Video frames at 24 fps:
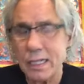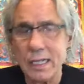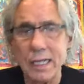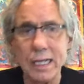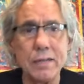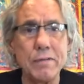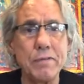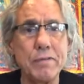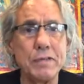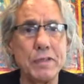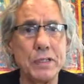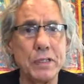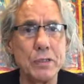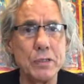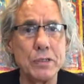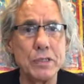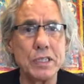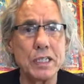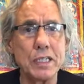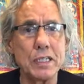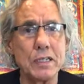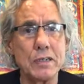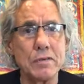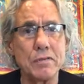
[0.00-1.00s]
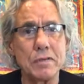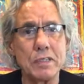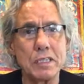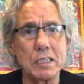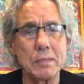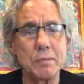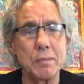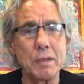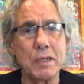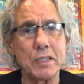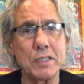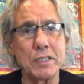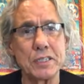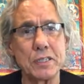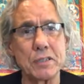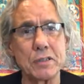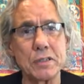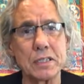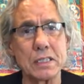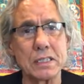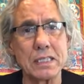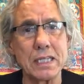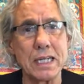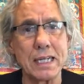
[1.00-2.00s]
infusion of the spiritual,
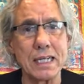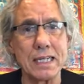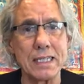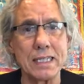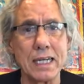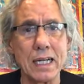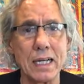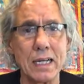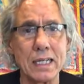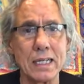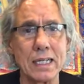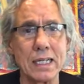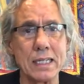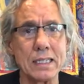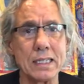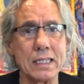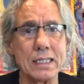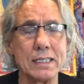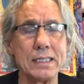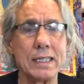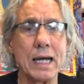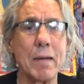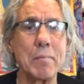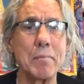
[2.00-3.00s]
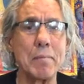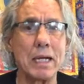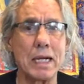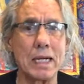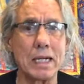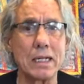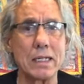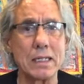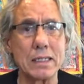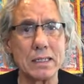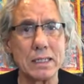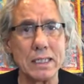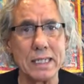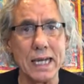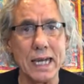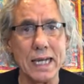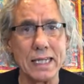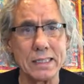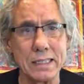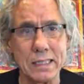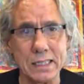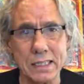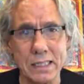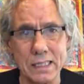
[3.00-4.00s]
the psychedelic, and the dhammic, the
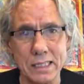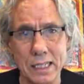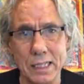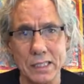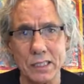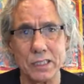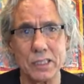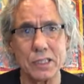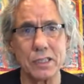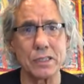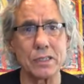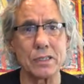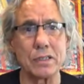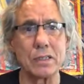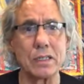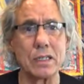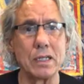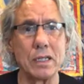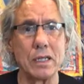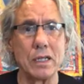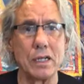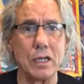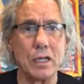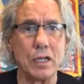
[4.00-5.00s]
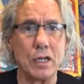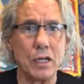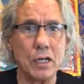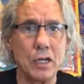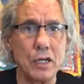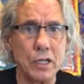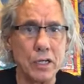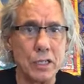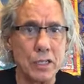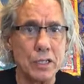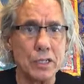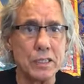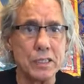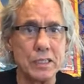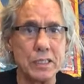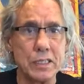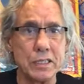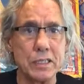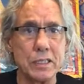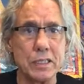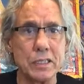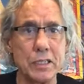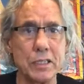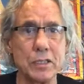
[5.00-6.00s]
existential urge
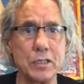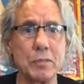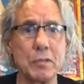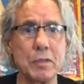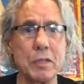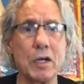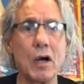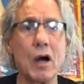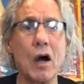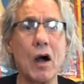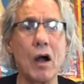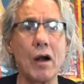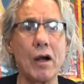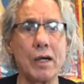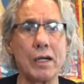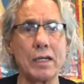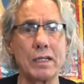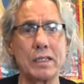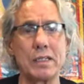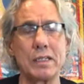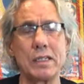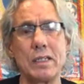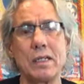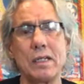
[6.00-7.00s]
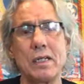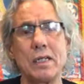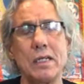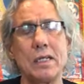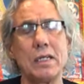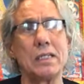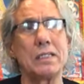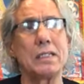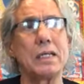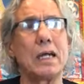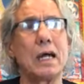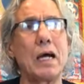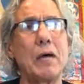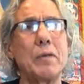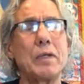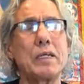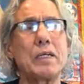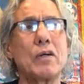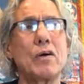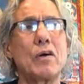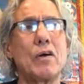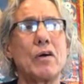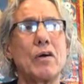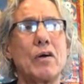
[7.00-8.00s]
in the human heart that I
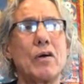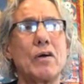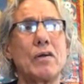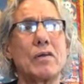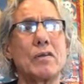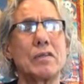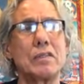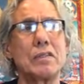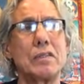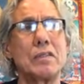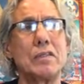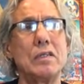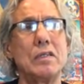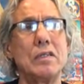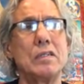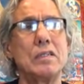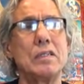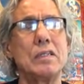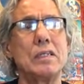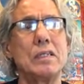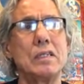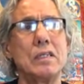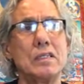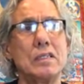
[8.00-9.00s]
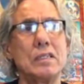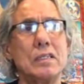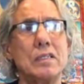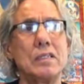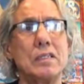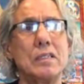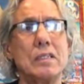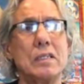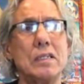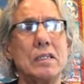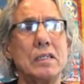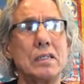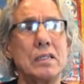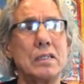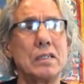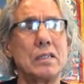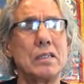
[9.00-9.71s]
would call the